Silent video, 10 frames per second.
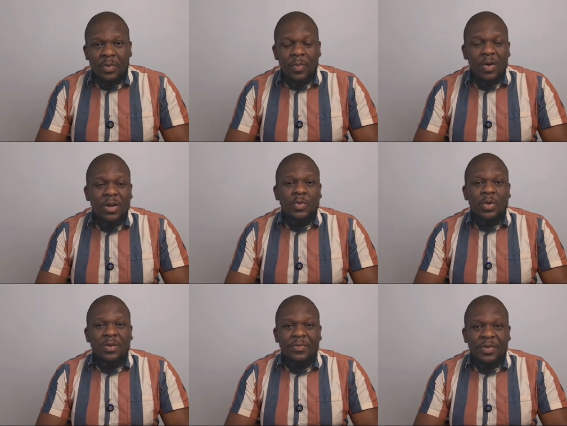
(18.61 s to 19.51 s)
more than
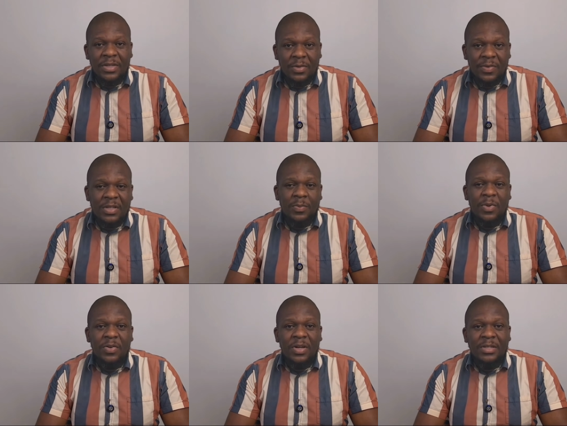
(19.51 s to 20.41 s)
12 years of
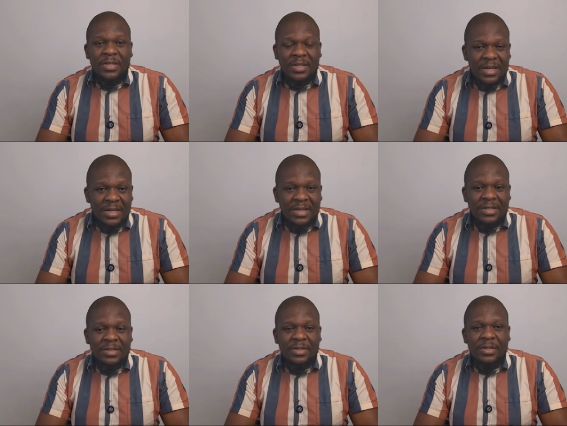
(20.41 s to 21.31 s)
experience in the
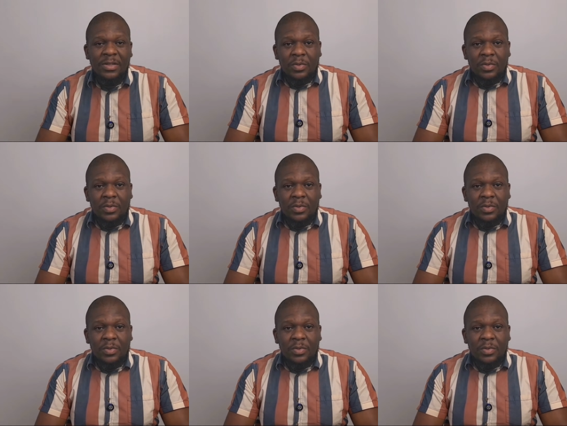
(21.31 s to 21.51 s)
industry.